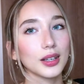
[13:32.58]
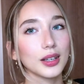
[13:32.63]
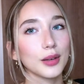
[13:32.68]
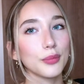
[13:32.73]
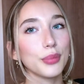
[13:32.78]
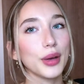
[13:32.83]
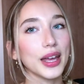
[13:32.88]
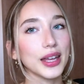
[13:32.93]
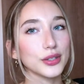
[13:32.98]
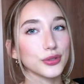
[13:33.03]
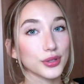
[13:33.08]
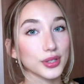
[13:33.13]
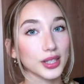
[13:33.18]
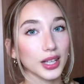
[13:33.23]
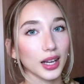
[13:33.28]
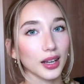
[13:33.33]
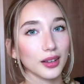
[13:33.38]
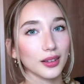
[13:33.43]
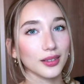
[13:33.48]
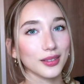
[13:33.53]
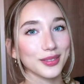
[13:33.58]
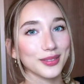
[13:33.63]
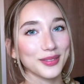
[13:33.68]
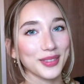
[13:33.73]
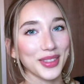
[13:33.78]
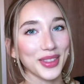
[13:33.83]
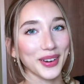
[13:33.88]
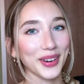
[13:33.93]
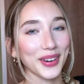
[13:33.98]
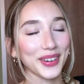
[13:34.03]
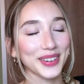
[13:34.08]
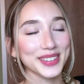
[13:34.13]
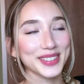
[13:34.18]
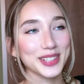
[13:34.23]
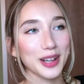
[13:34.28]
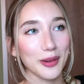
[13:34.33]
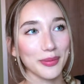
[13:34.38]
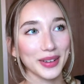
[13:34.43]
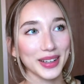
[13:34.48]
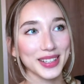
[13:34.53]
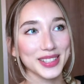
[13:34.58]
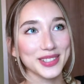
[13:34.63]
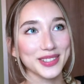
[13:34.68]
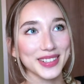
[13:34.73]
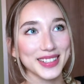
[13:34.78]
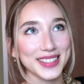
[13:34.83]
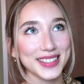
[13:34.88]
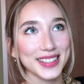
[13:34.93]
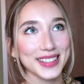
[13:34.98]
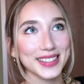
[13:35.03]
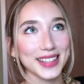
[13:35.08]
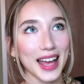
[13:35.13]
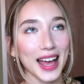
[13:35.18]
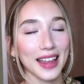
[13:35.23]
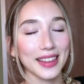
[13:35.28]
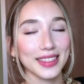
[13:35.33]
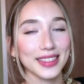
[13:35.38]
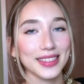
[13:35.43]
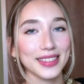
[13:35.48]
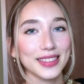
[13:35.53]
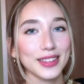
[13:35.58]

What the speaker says: a bit interesting with their topic choices and